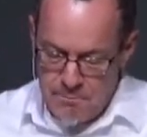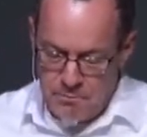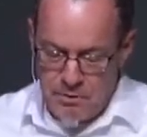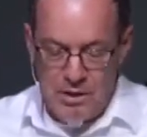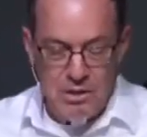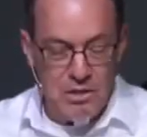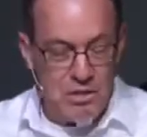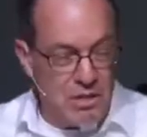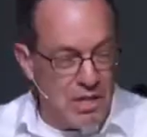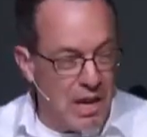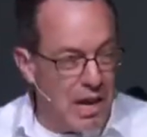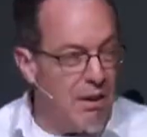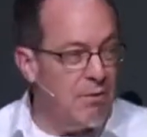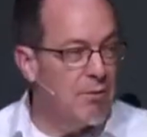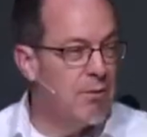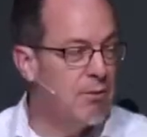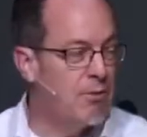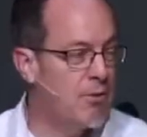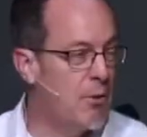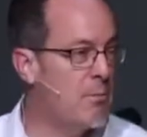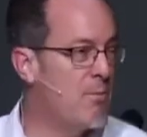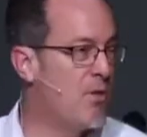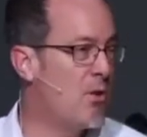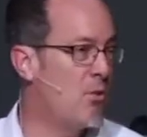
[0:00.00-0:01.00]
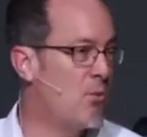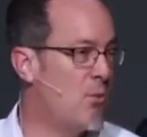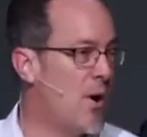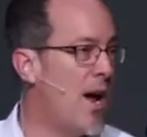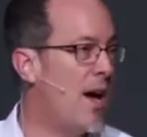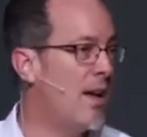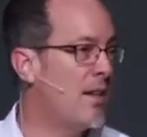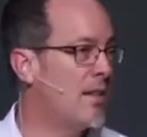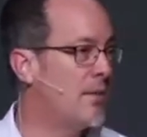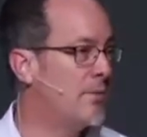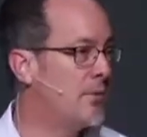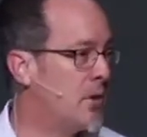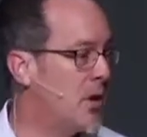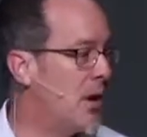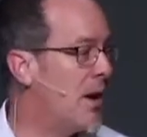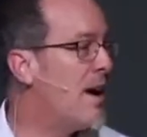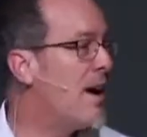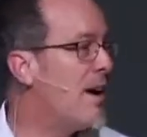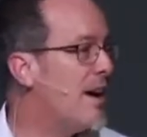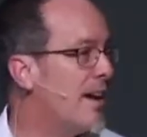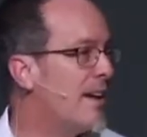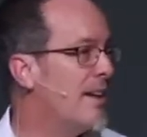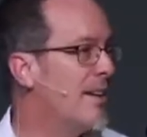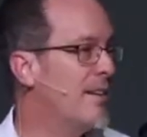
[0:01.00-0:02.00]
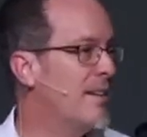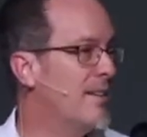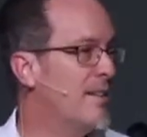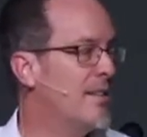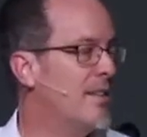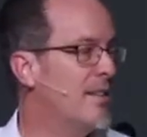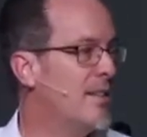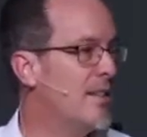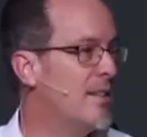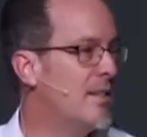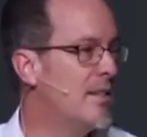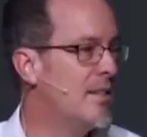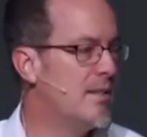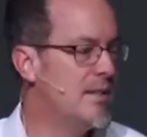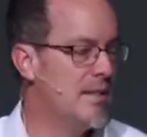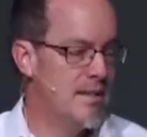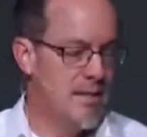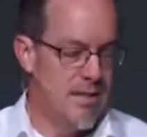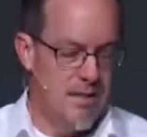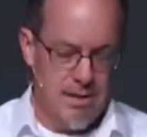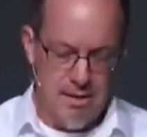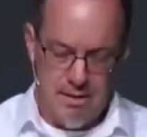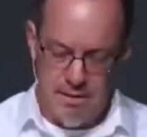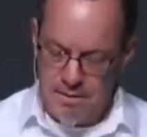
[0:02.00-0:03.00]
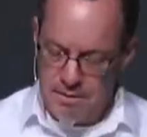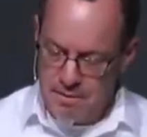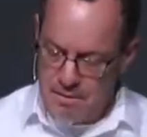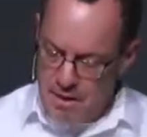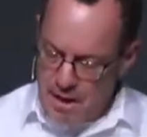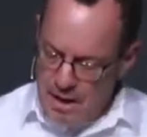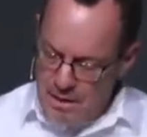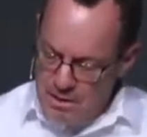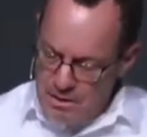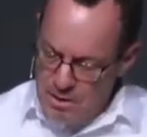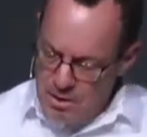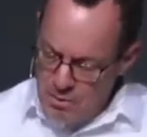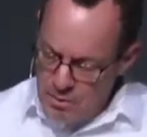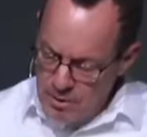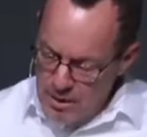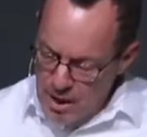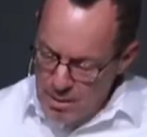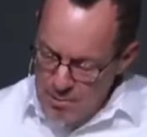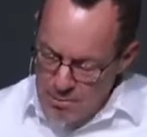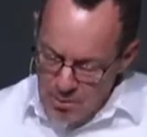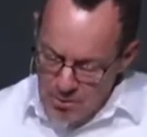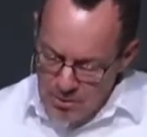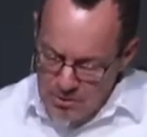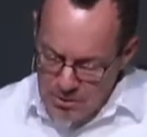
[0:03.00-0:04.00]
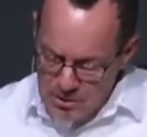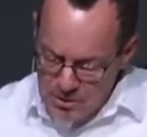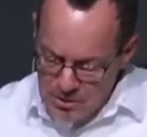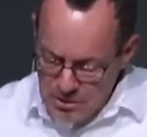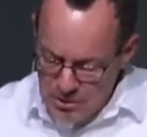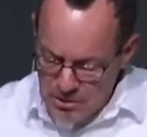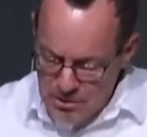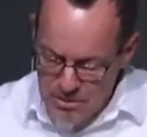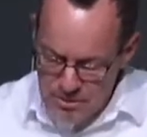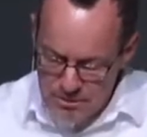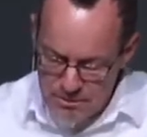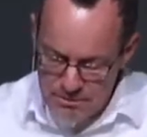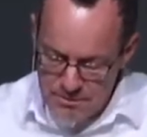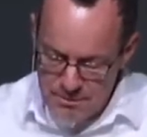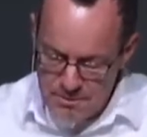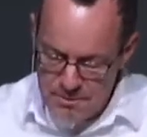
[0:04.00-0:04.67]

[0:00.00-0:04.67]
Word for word: saved from the wrath of God that you and I both deserve.